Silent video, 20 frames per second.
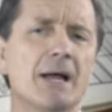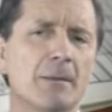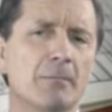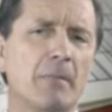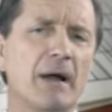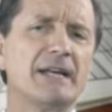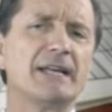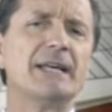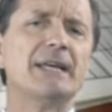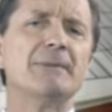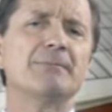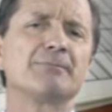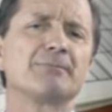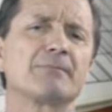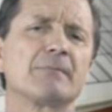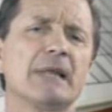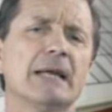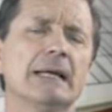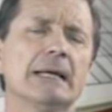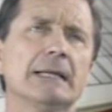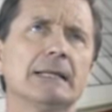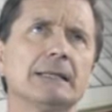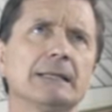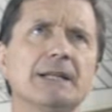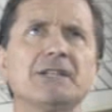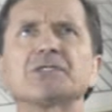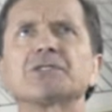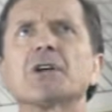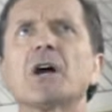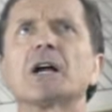"Mikey,
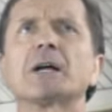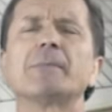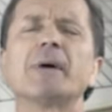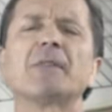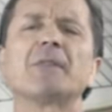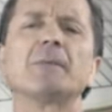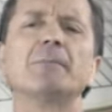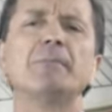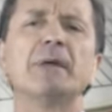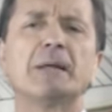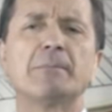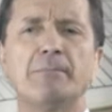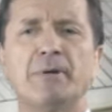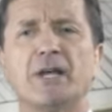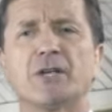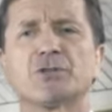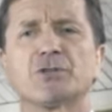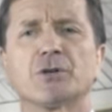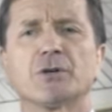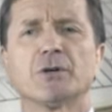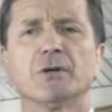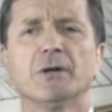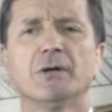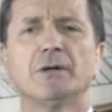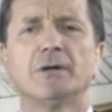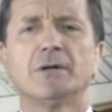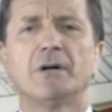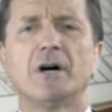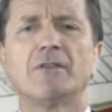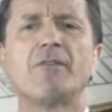let's talk about the big picture
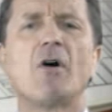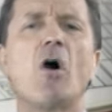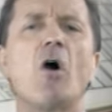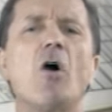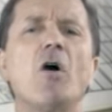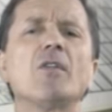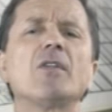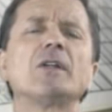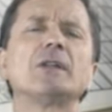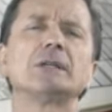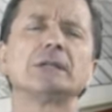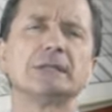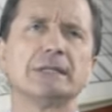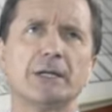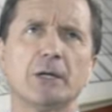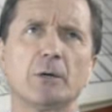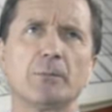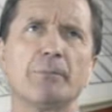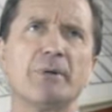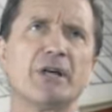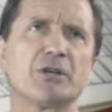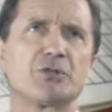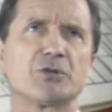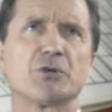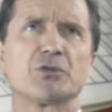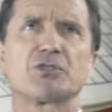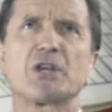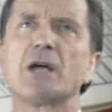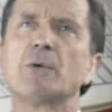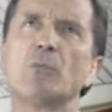of all the little
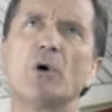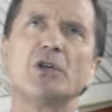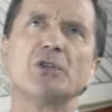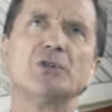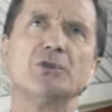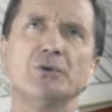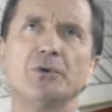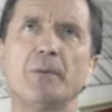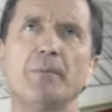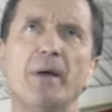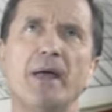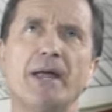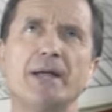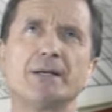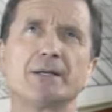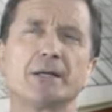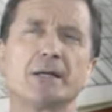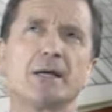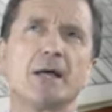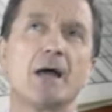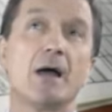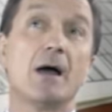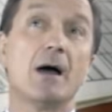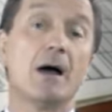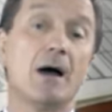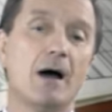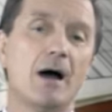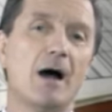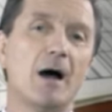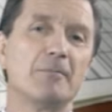pictures I want you to paint
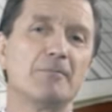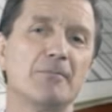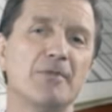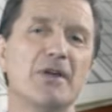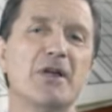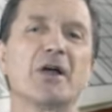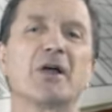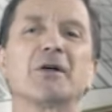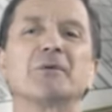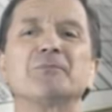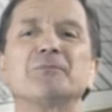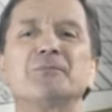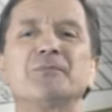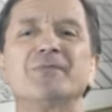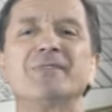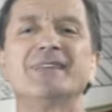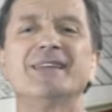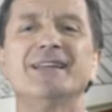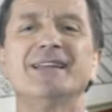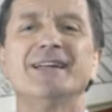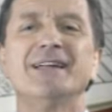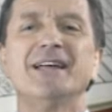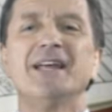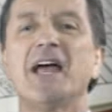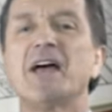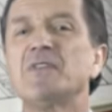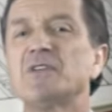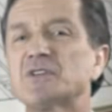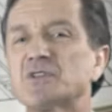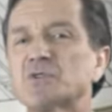up there."
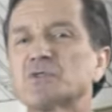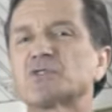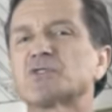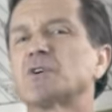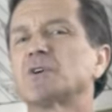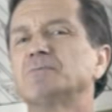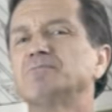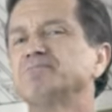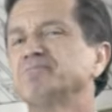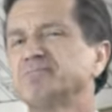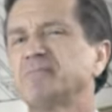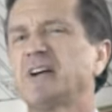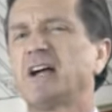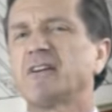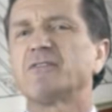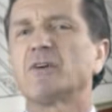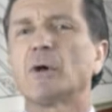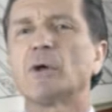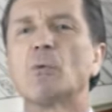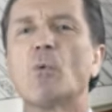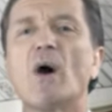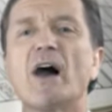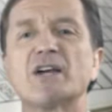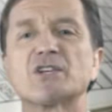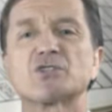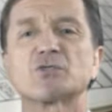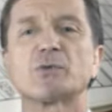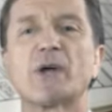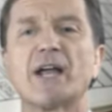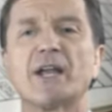And this is a very
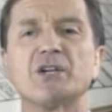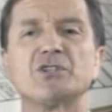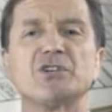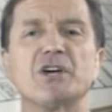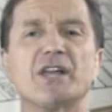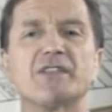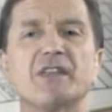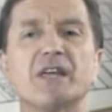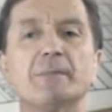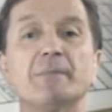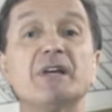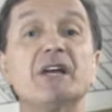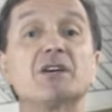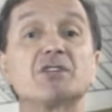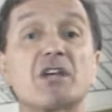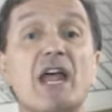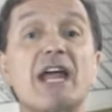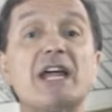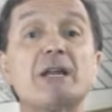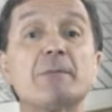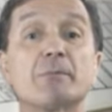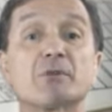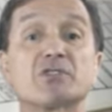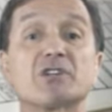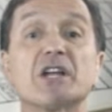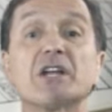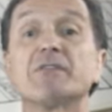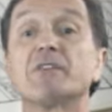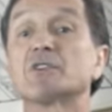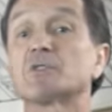wise strategy, I think, because
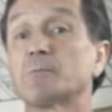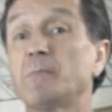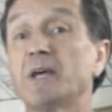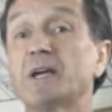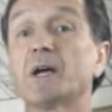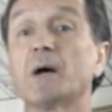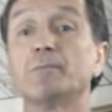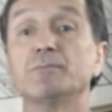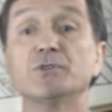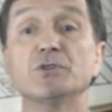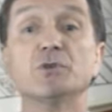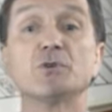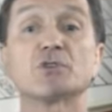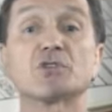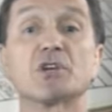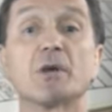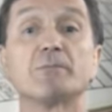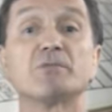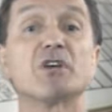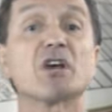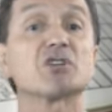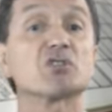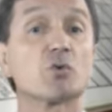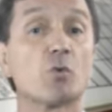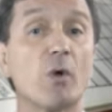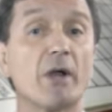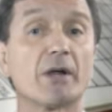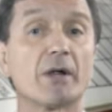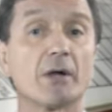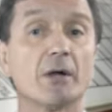80% of us pick up new subjects
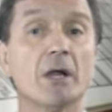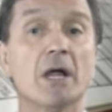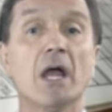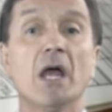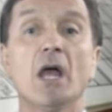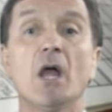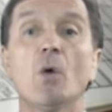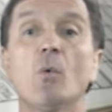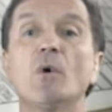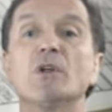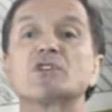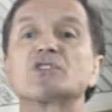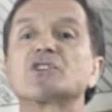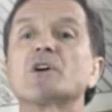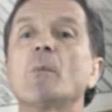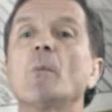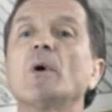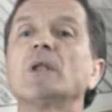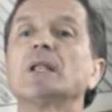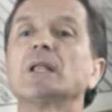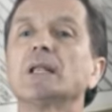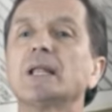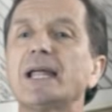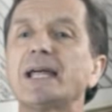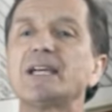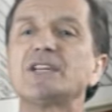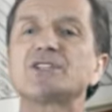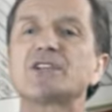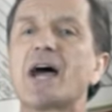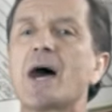quicker when someone
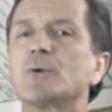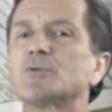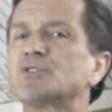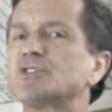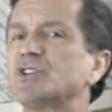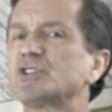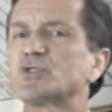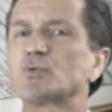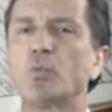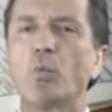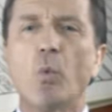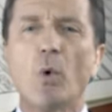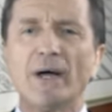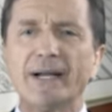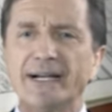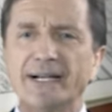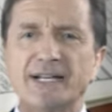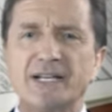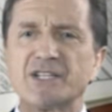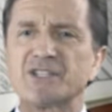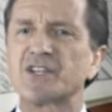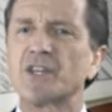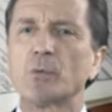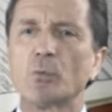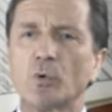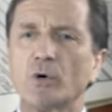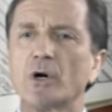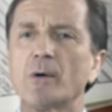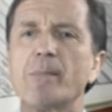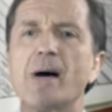lays out just what it is
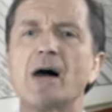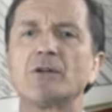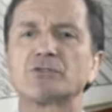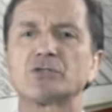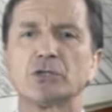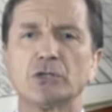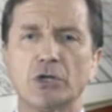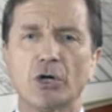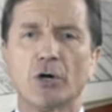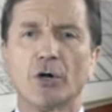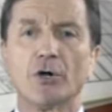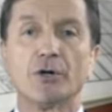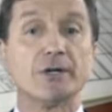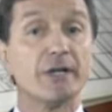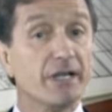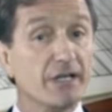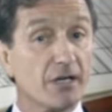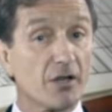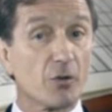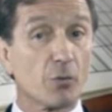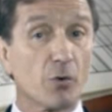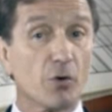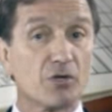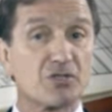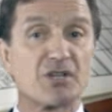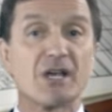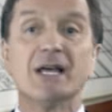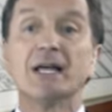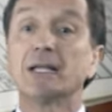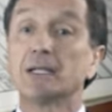that we're about to learn. In other
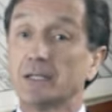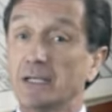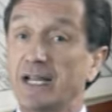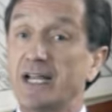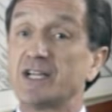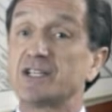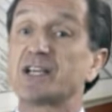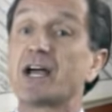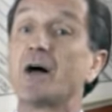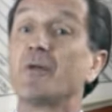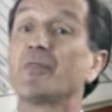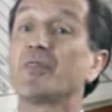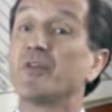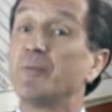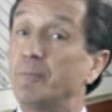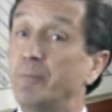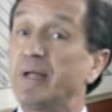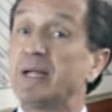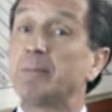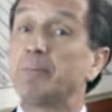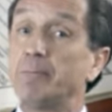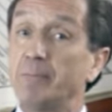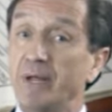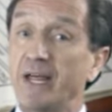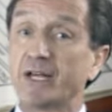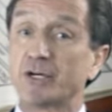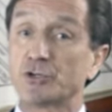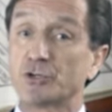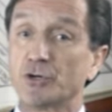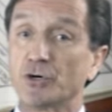words, lays out the big
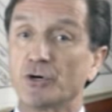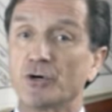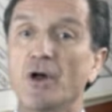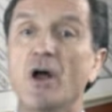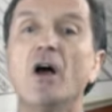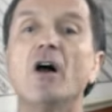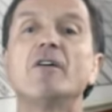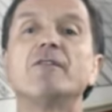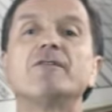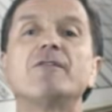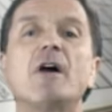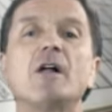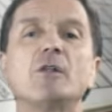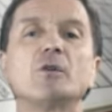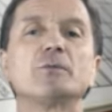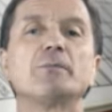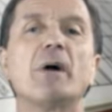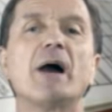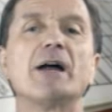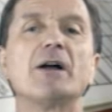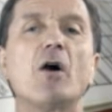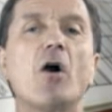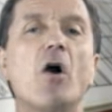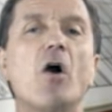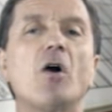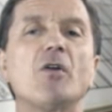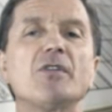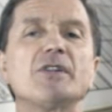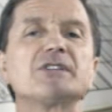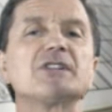picture, followed by
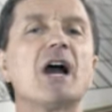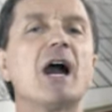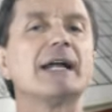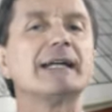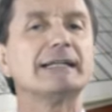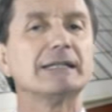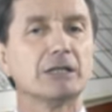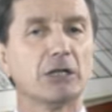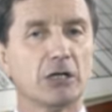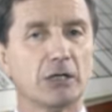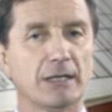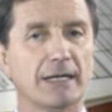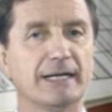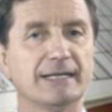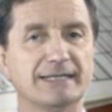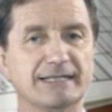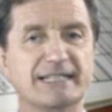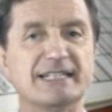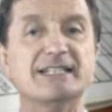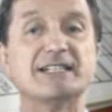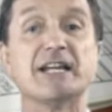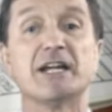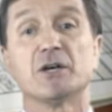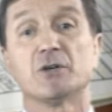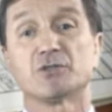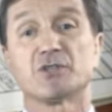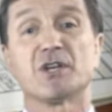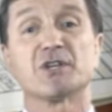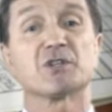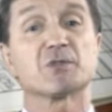all the tiny little
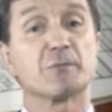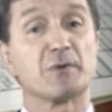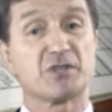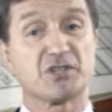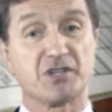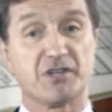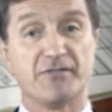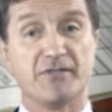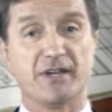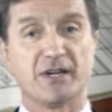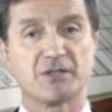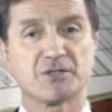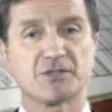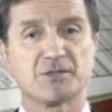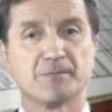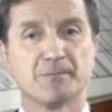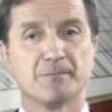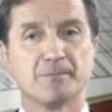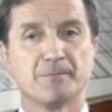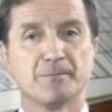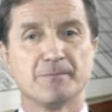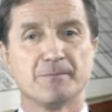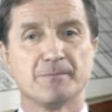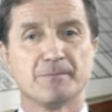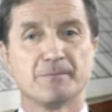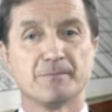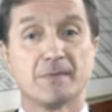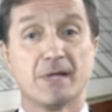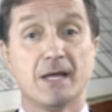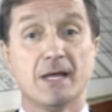details and specifics.
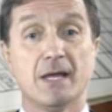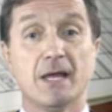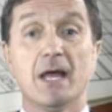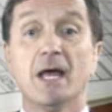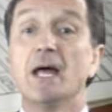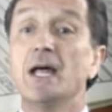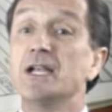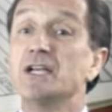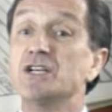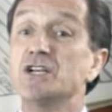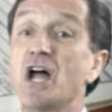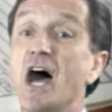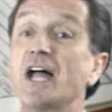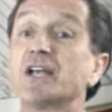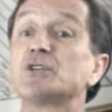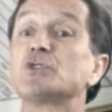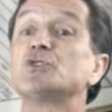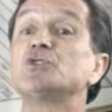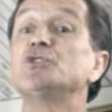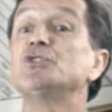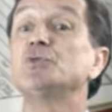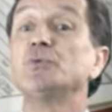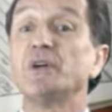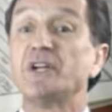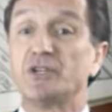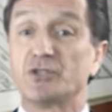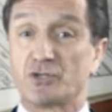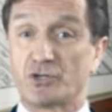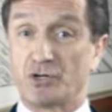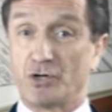Not
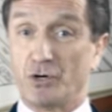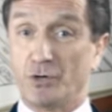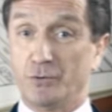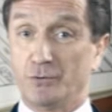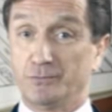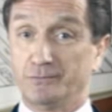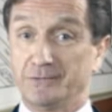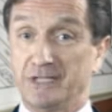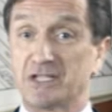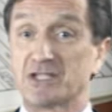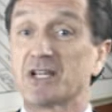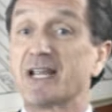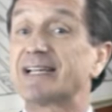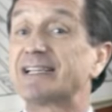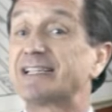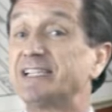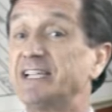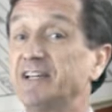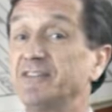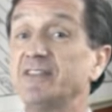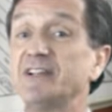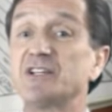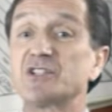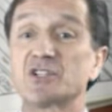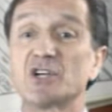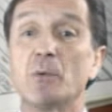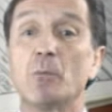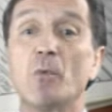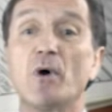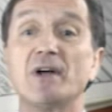doing so is like giving
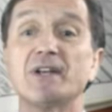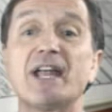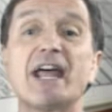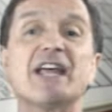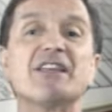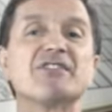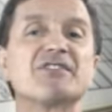someone a